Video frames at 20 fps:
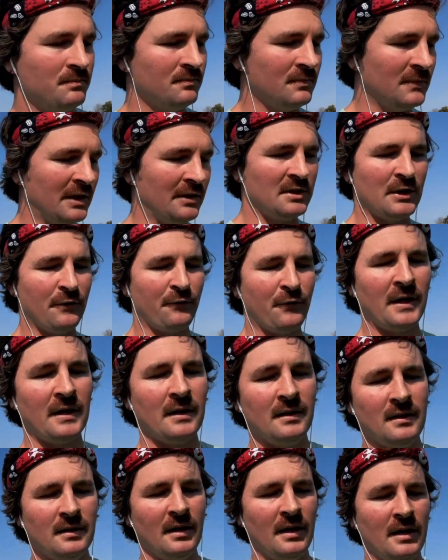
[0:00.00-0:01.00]
different
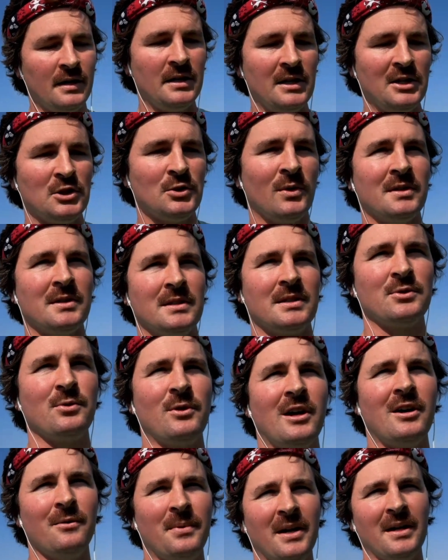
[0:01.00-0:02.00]
niche ones as
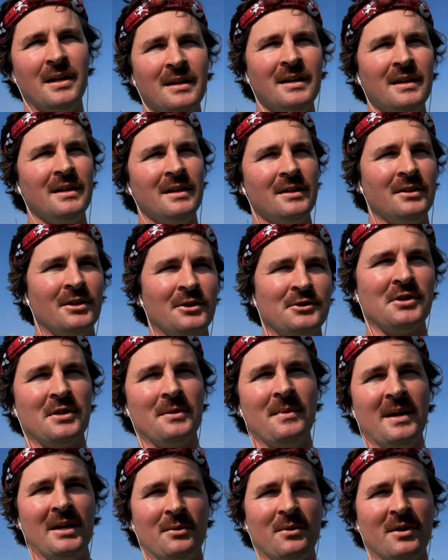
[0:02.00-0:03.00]
well, but those are the
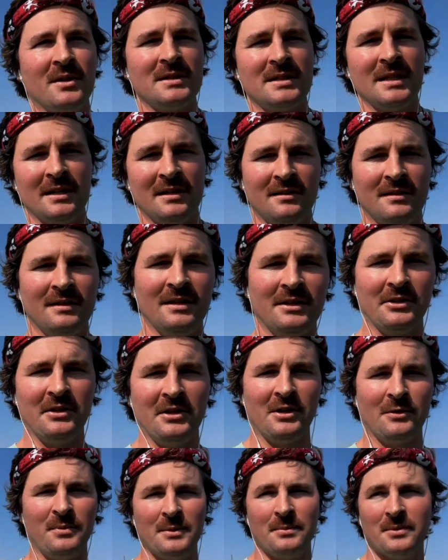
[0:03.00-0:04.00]
main ones that you
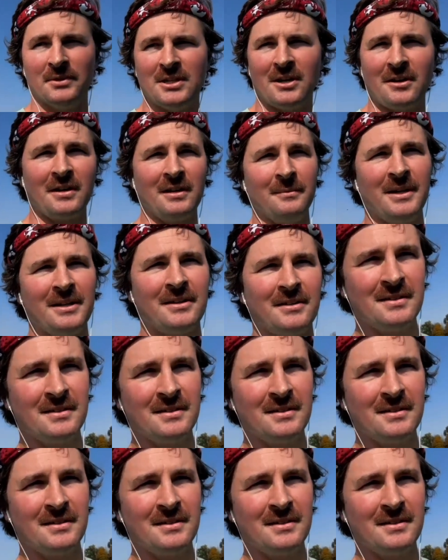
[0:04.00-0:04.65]
hear people talking about.